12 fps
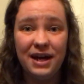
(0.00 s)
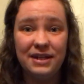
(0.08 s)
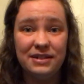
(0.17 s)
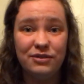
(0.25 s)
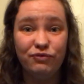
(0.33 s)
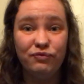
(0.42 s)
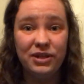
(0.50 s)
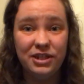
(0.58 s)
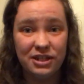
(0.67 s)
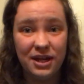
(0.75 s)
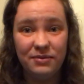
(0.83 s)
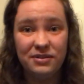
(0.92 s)
and reach
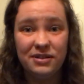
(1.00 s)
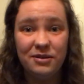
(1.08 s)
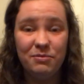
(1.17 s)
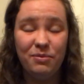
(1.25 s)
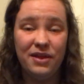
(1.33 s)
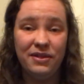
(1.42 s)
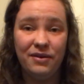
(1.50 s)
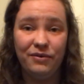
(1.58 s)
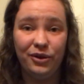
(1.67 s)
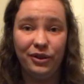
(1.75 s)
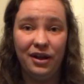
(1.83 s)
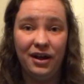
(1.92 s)
out to them when they're
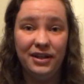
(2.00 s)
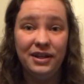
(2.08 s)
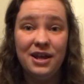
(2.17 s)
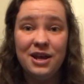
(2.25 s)
online.